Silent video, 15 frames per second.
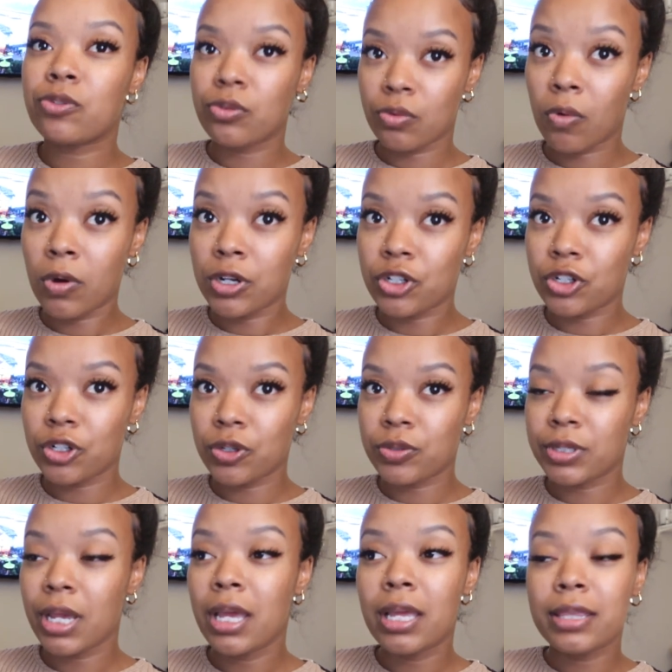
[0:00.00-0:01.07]
mixed with orange
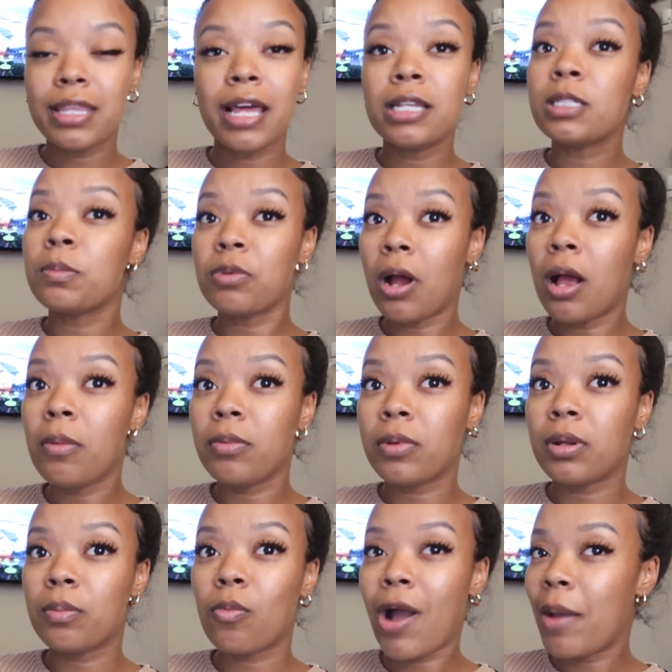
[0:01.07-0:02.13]
juice. That's the
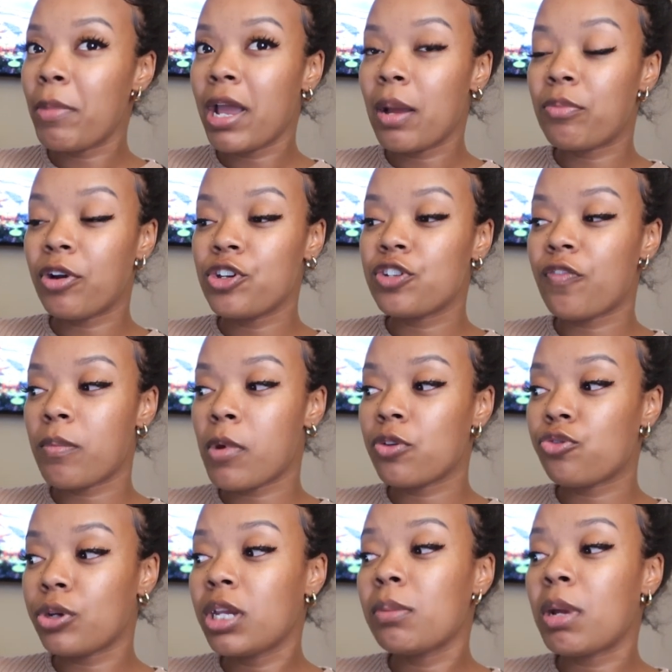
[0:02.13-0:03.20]
problem. Why am I at brunch if I'm
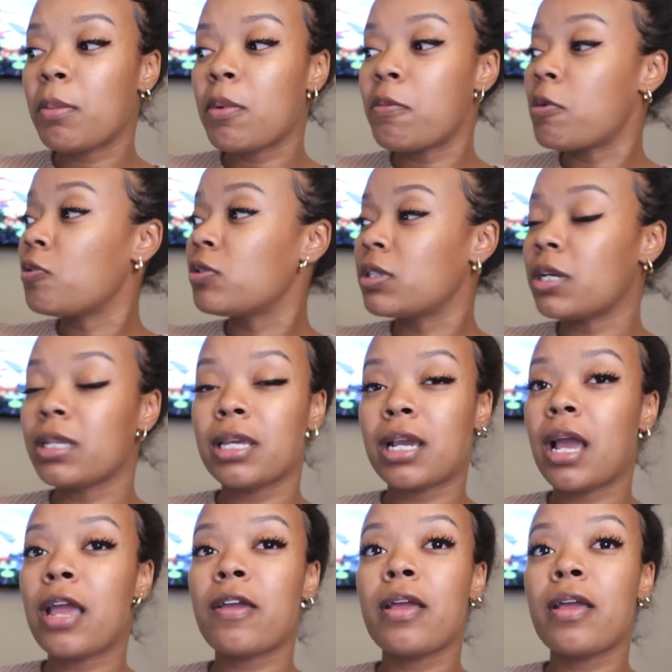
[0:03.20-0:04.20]
not drinking my mimosa? Like,